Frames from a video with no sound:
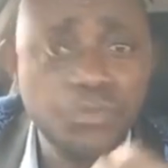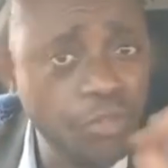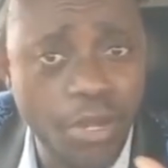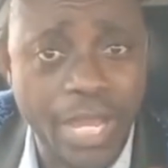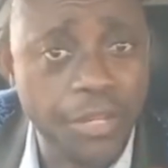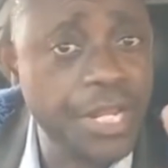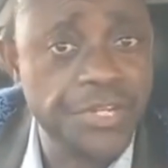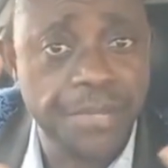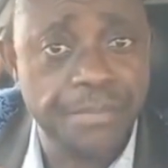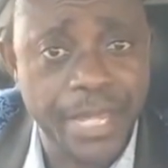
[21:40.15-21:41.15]
No, I know they
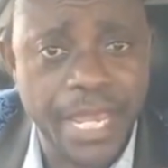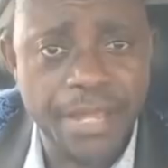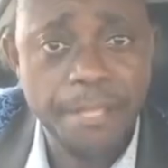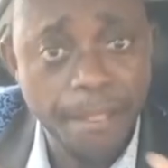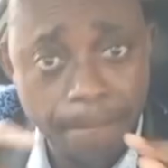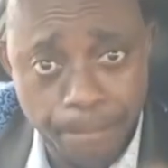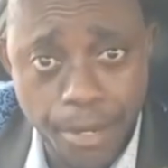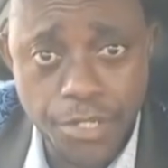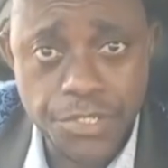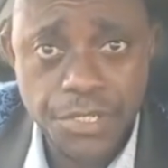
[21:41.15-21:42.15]
drink beer,
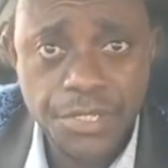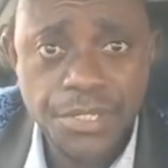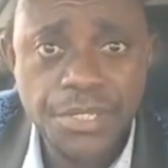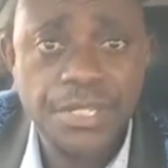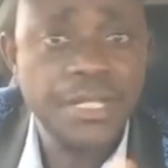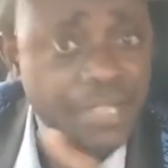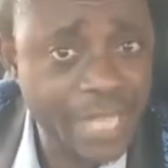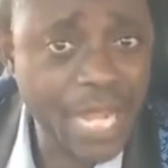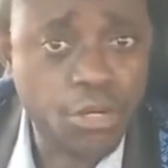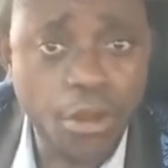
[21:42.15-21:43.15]
but
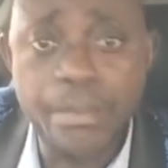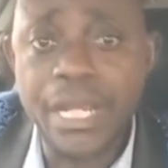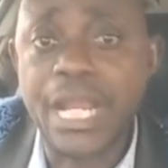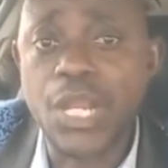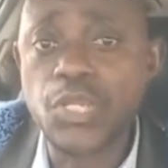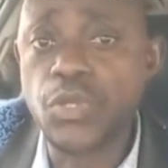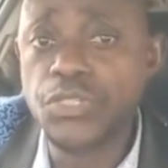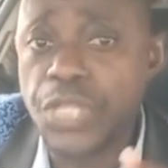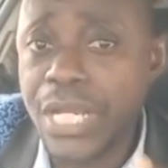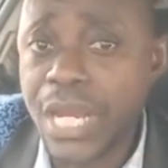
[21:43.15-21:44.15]
that company can also
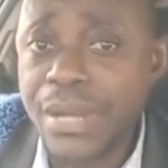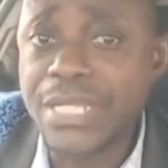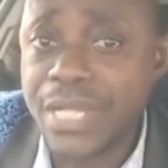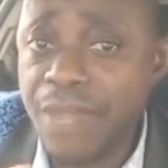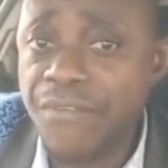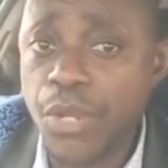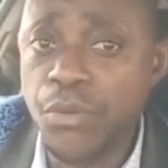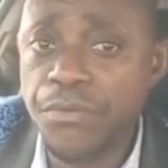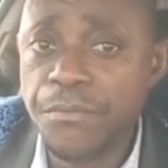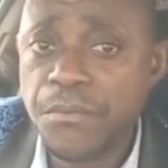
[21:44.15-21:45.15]
generate
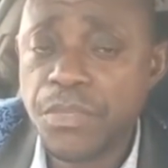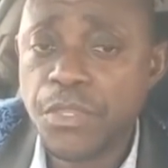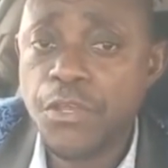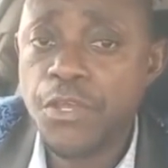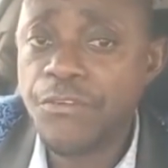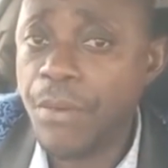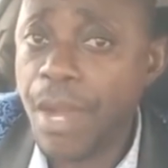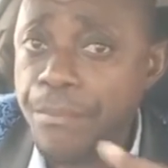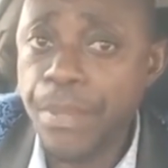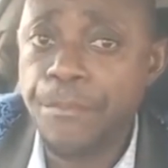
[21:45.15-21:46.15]
revenue for our
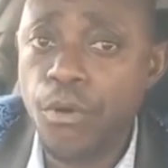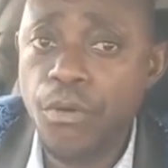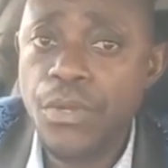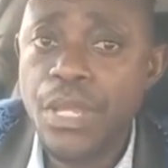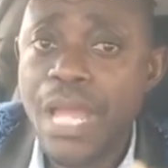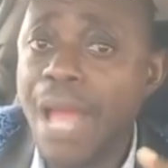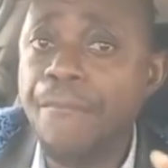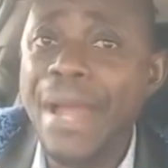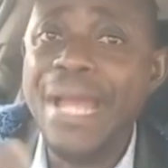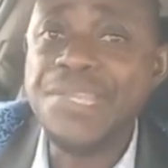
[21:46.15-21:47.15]
people, and
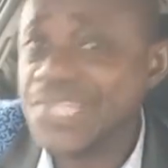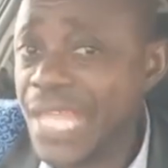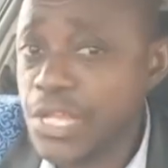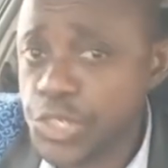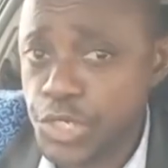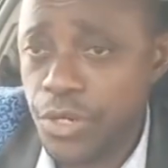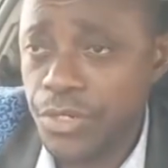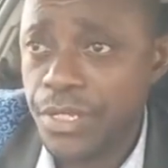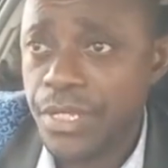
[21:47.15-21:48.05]
by extension,